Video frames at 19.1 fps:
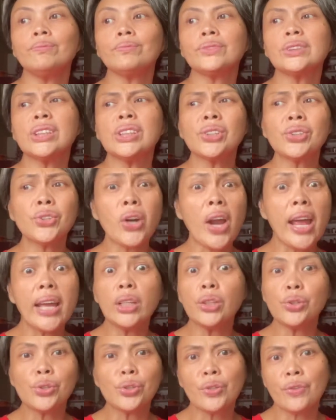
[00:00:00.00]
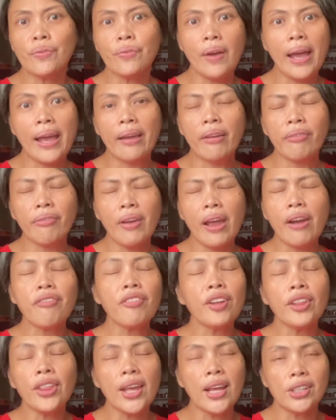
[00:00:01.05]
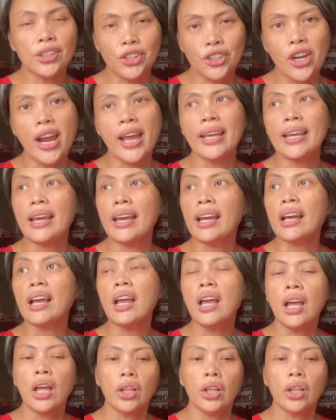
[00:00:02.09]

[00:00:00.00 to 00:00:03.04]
Just trying to survive. Everything trying.